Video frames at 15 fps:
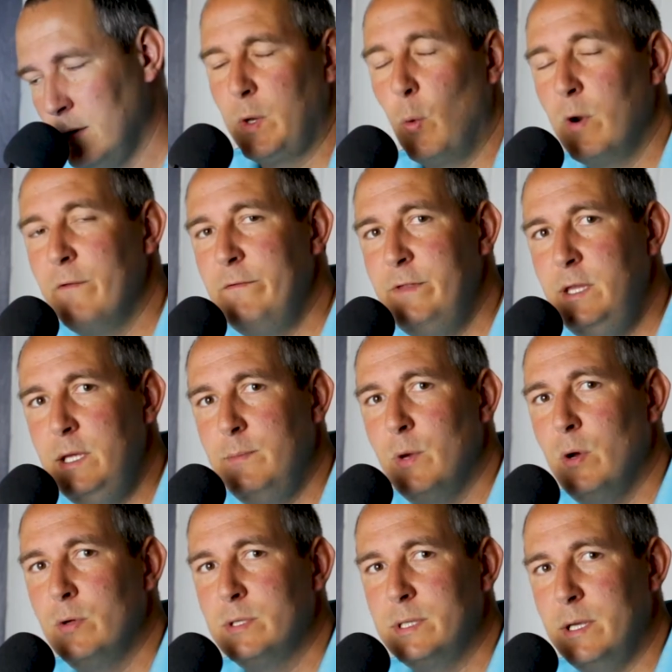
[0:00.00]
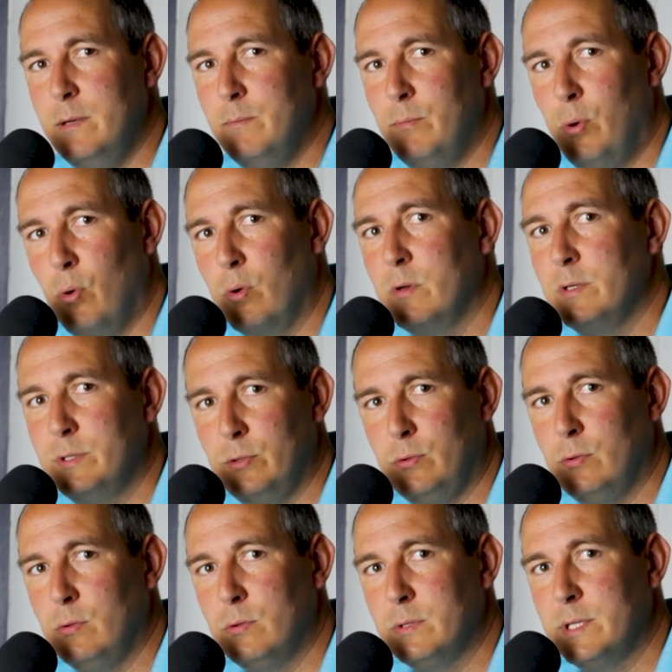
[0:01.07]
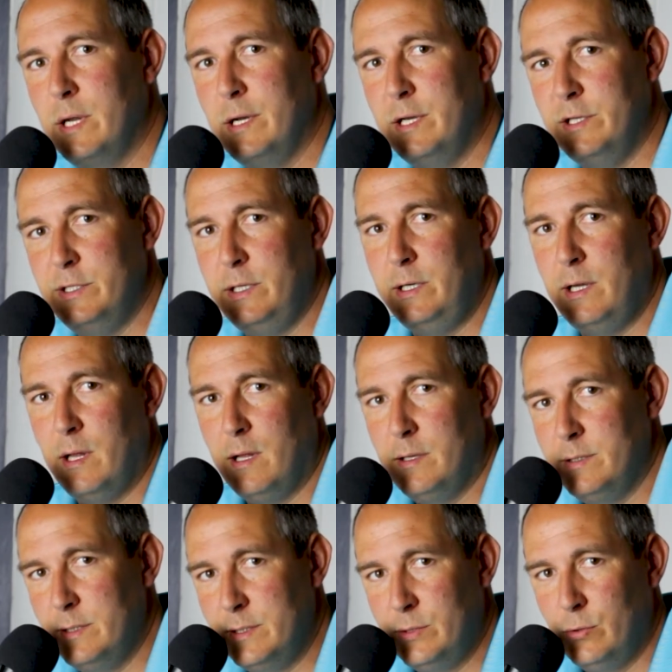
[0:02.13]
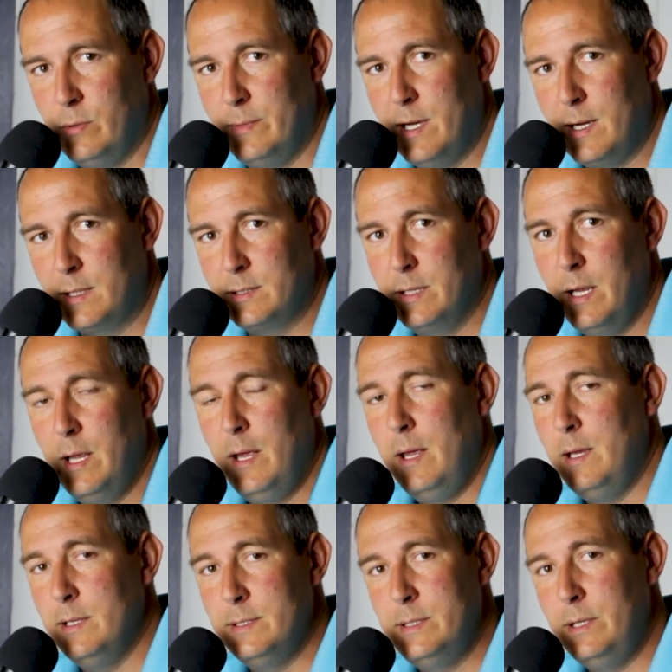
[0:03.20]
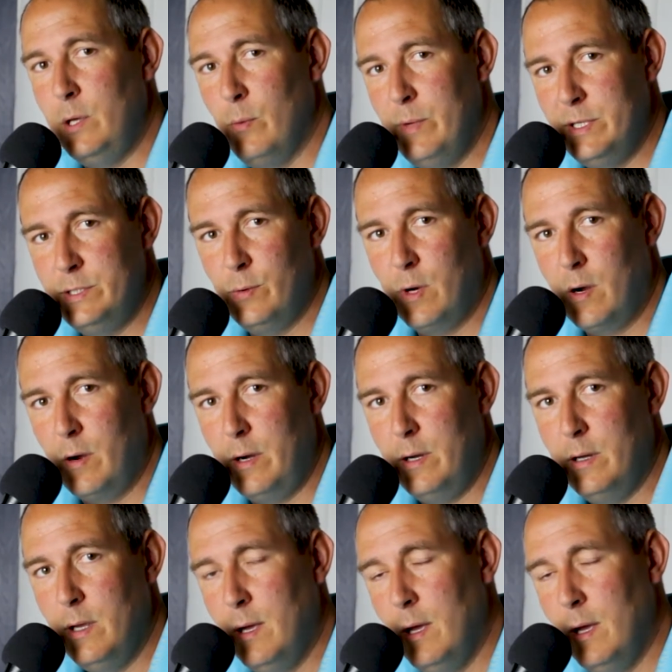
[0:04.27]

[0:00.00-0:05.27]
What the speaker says: One of the most important tools in a genealogist's toolbox is the obituary.